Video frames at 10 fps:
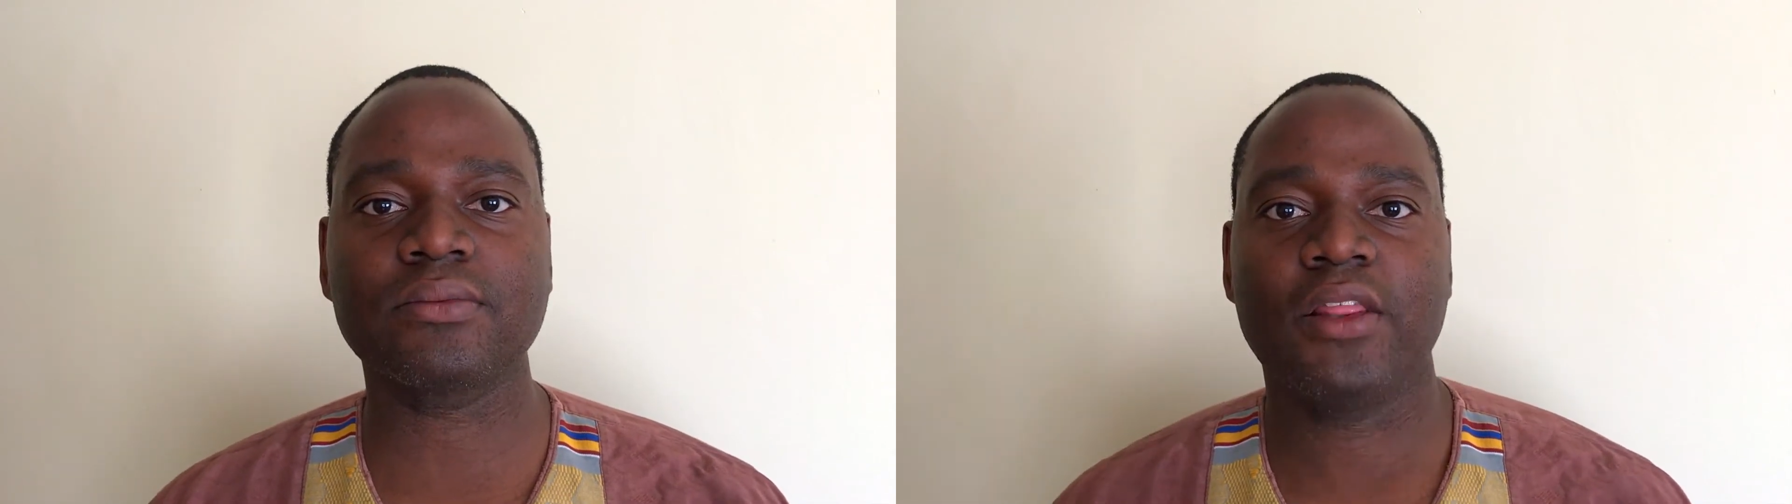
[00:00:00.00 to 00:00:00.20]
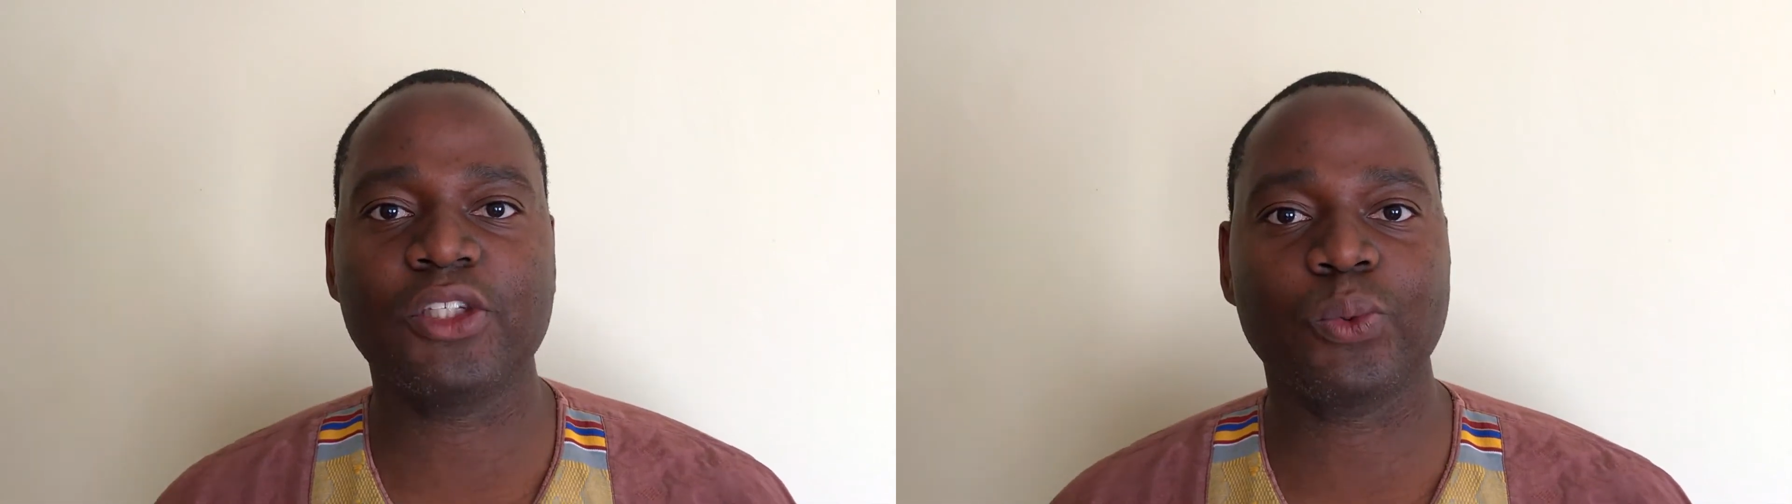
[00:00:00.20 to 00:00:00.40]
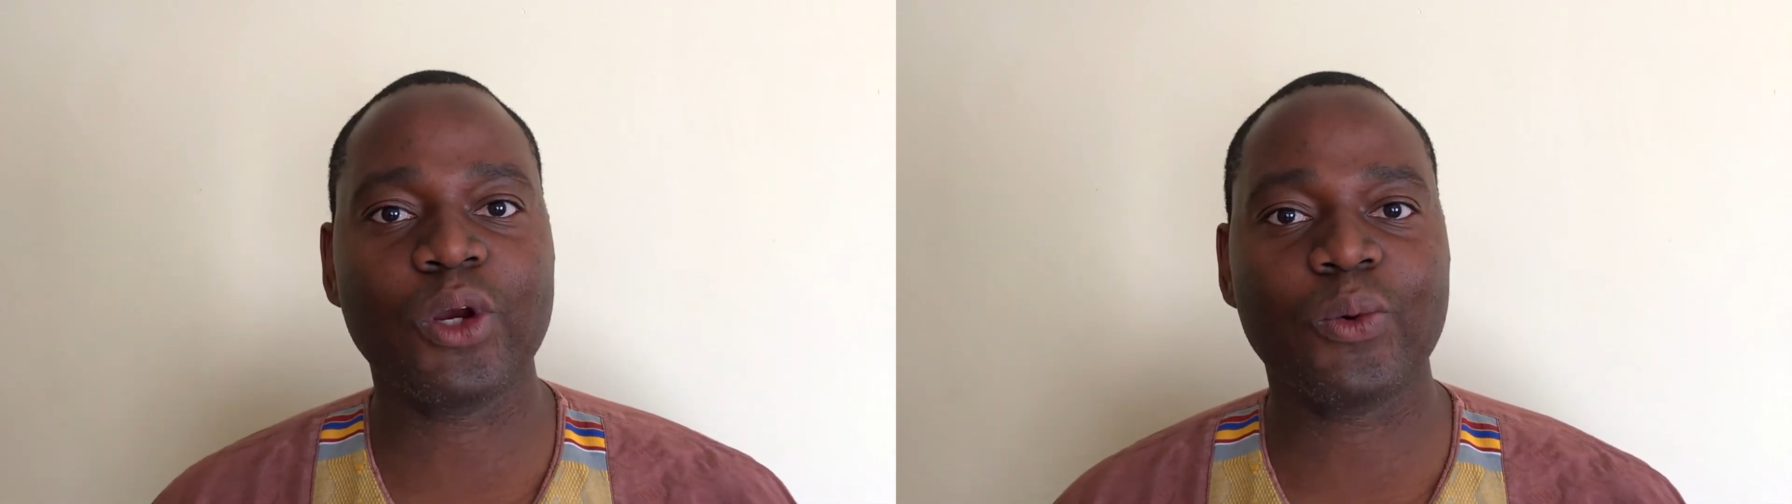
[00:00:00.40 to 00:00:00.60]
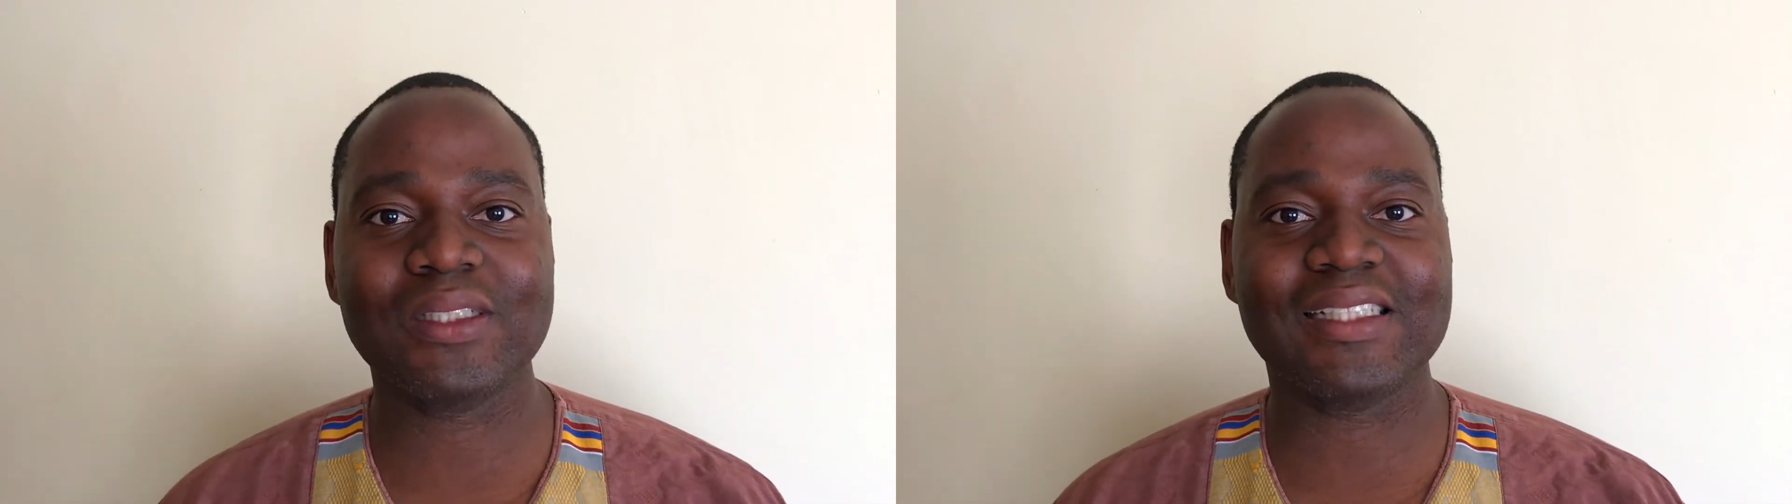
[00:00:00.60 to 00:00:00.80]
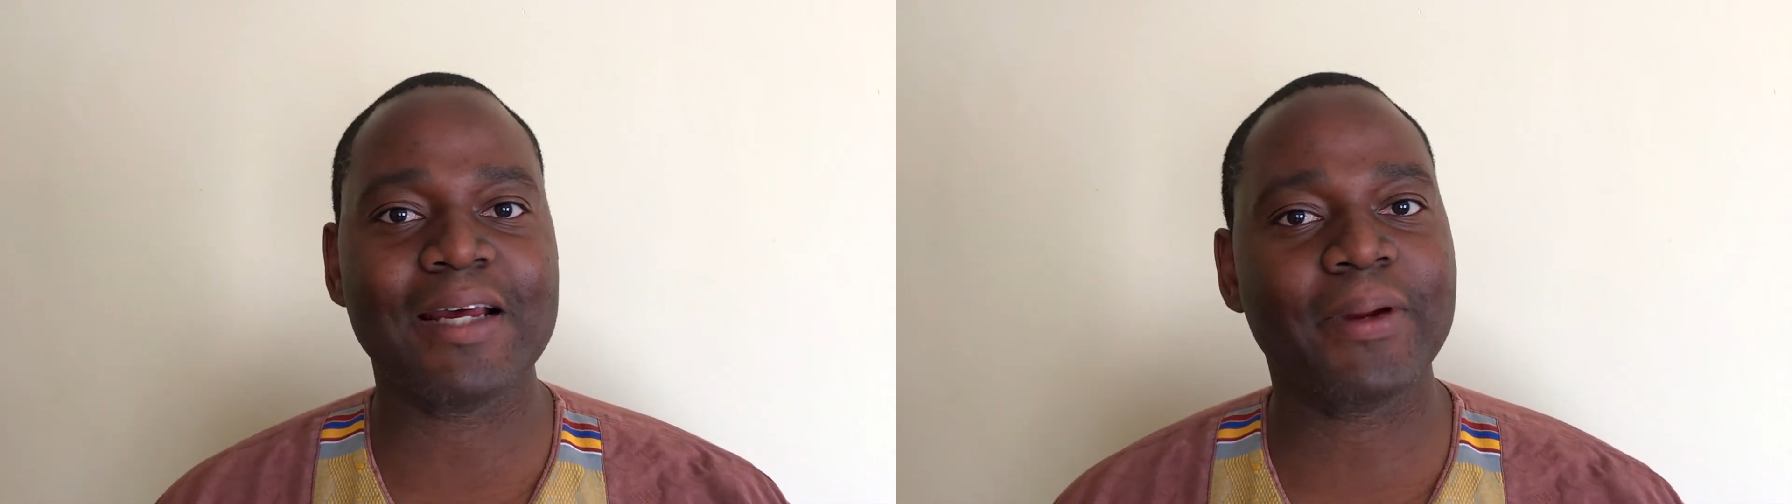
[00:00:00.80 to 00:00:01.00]
This work
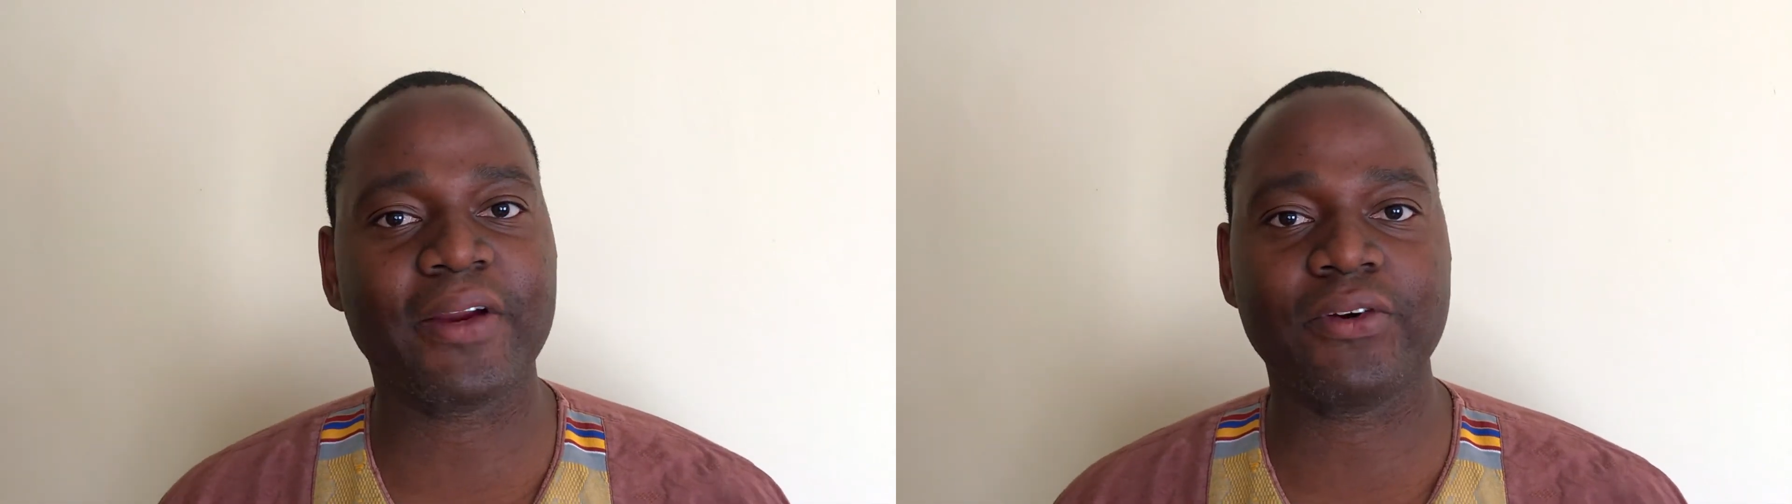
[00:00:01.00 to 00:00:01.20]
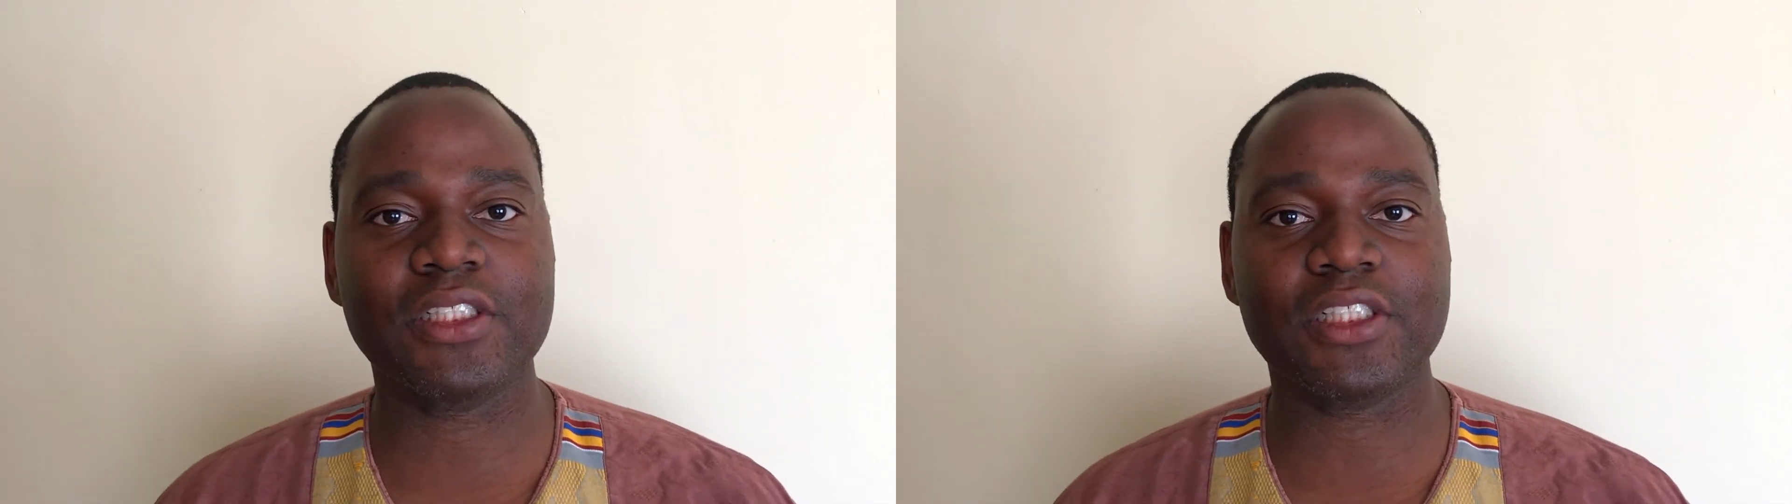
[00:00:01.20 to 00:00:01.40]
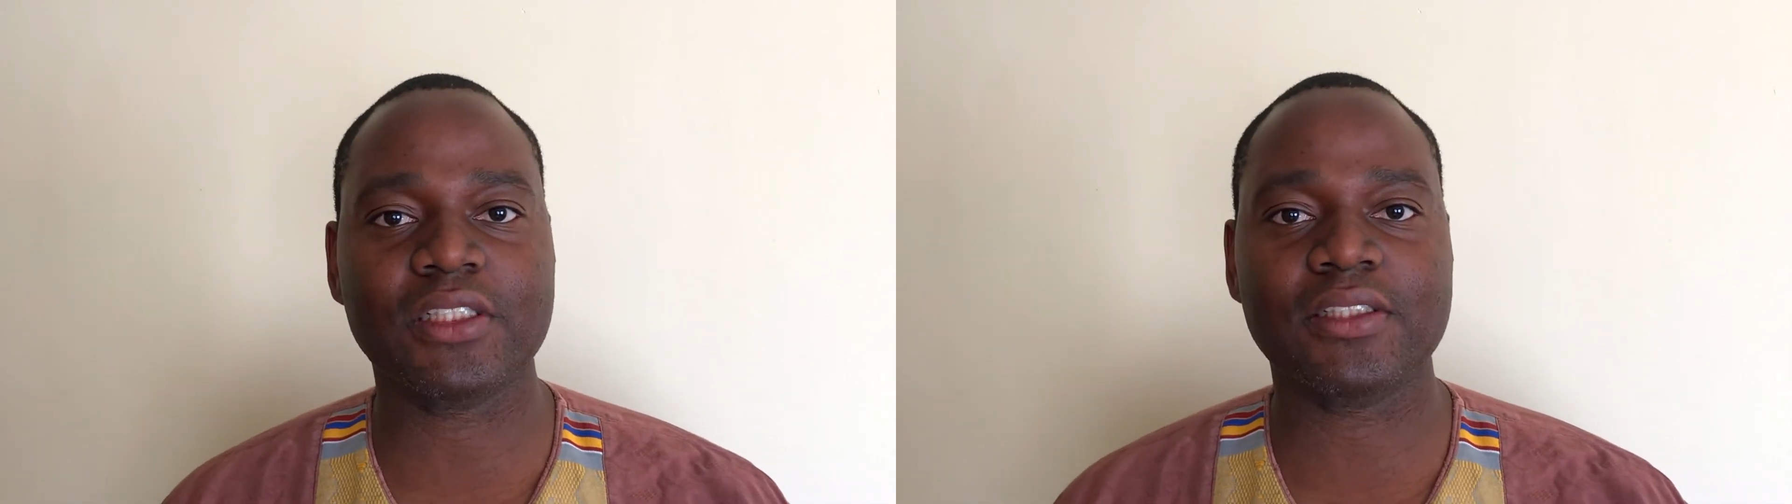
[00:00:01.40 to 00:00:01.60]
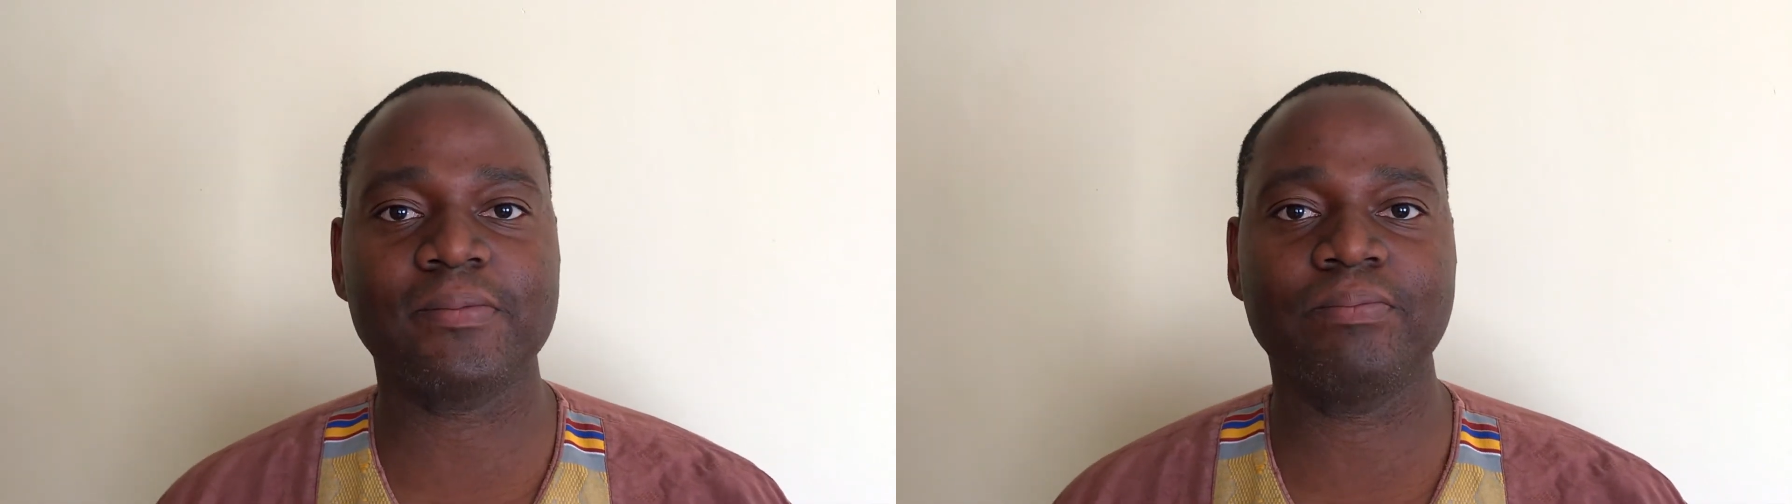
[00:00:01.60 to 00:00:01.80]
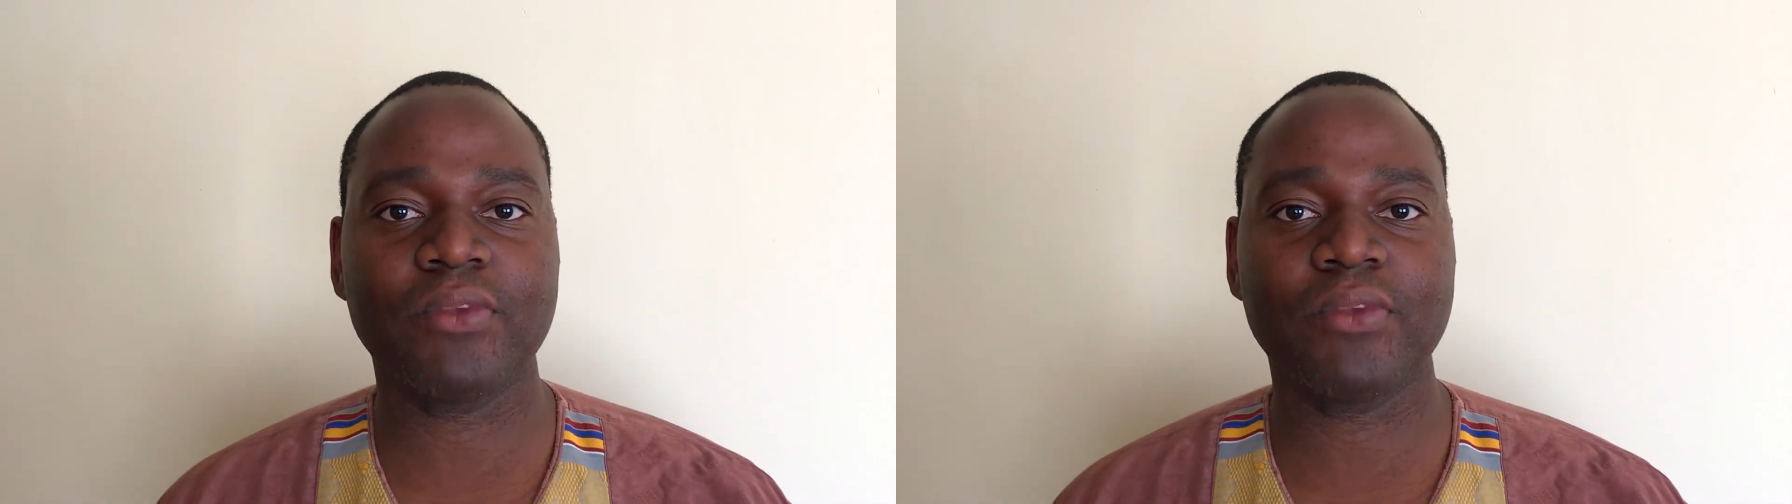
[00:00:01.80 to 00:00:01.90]
was done by Christians